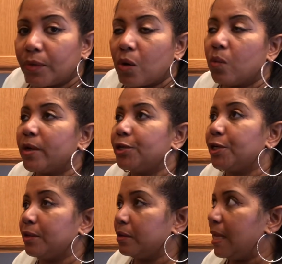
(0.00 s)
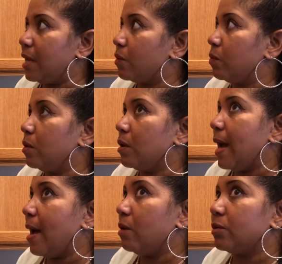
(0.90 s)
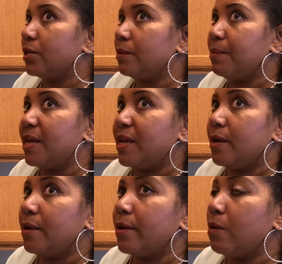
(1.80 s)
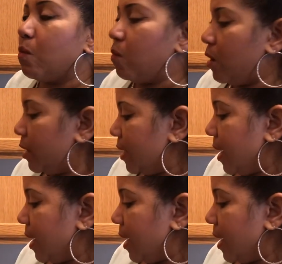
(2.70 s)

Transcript: which will equal out to be 1